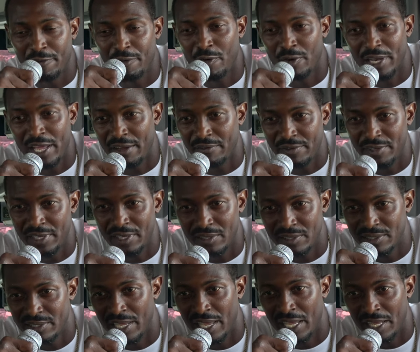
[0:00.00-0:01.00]
four and a half
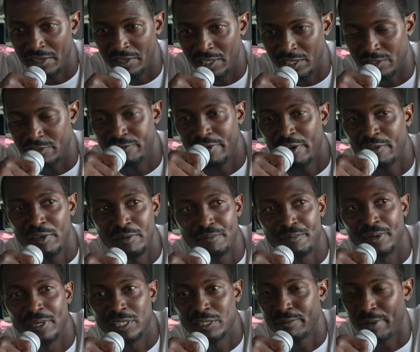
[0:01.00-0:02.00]
years, and just very
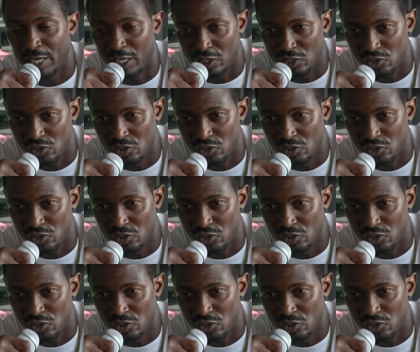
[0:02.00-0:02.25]
impressed by the